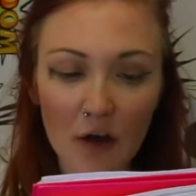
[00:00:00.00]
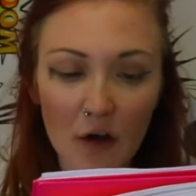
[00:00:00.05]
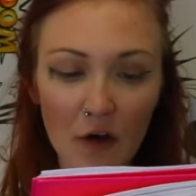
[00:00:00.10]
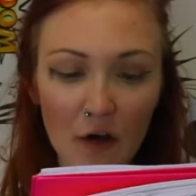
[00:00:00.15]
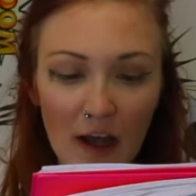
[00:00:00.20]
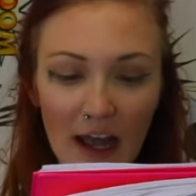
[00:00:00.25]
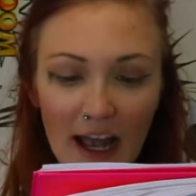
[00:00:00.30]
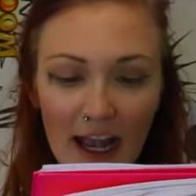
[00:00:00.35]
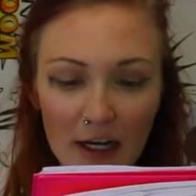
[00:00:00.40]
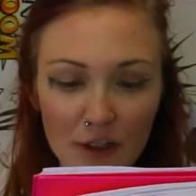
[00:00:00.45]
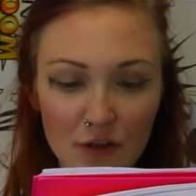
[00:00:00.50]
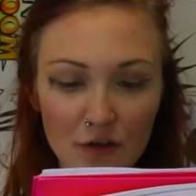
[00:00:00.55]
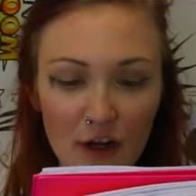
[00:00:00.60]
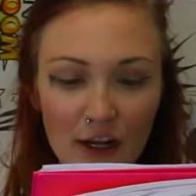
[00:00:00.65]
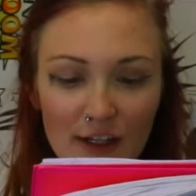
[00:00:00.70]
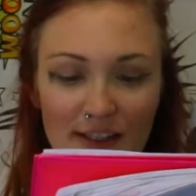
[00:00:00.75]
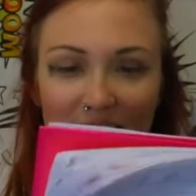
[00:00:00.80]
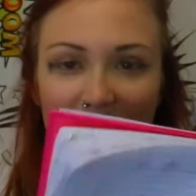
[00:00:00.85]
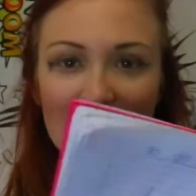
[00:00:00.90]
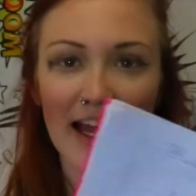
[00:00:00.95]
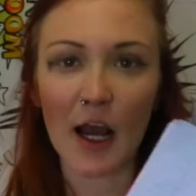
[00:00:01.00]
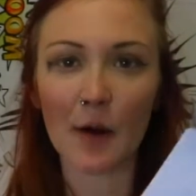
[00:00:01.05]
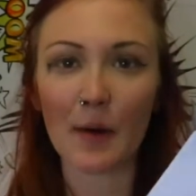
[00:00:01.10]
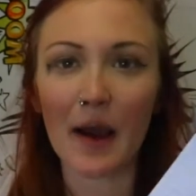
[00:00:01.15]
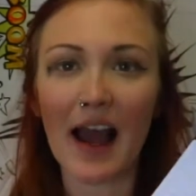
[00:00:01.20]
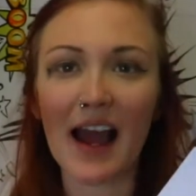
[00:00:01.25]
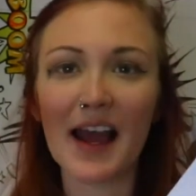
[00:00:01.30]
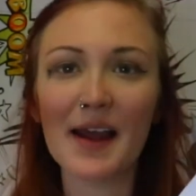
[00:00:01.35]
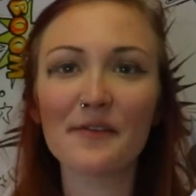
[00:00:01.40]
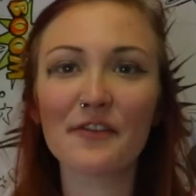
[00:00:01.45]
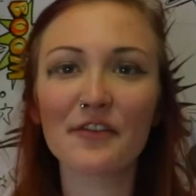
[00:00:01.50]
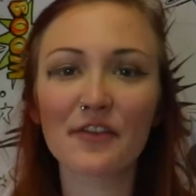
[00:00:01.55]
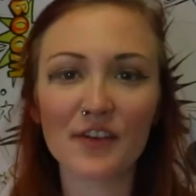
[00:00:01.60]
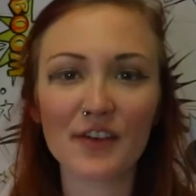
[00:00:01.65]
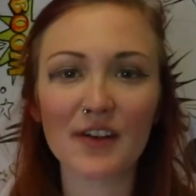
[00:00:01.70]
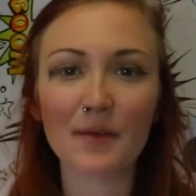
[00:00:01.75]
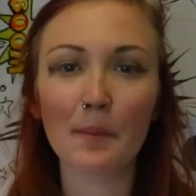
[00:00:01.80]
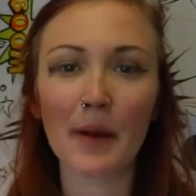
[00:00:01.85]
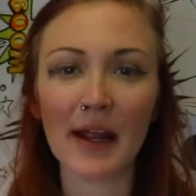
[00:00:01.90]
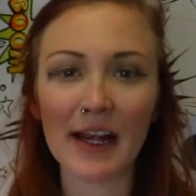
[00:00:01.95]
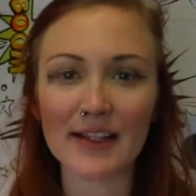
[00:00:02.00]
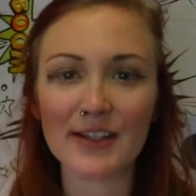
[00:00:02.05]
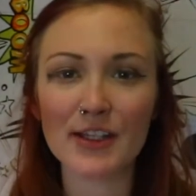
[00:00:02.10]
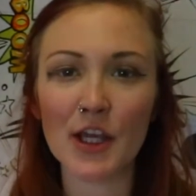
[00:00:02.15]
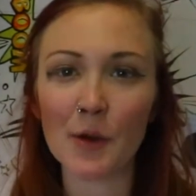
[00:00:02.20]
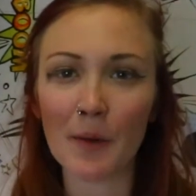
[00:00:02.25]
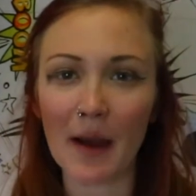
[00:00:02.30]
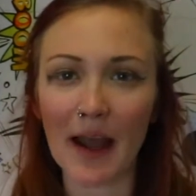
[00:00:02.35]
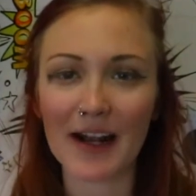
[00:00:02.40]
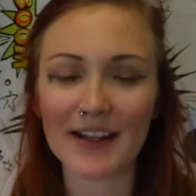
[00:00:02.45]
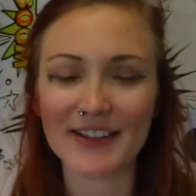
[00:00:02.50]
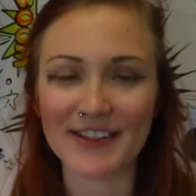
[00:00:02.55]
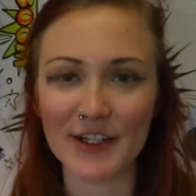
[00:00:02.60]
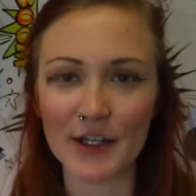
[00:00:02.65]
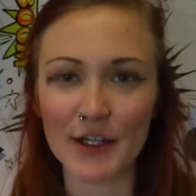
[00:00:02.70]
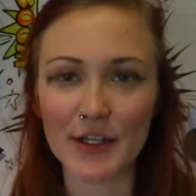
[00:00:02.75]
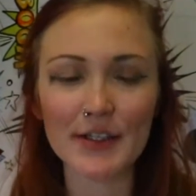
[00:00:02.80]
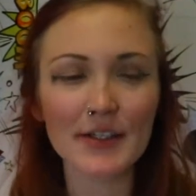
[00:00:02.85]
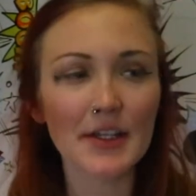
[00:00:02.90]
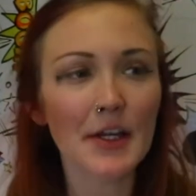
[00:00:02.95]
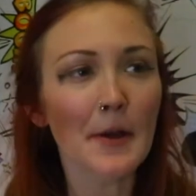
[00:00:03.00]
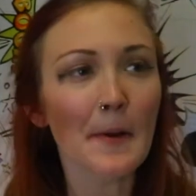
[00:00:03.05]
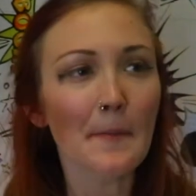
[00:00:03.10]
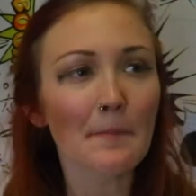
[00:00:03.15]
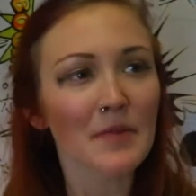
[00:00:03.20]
or actress. Now, I've picked 2 actors,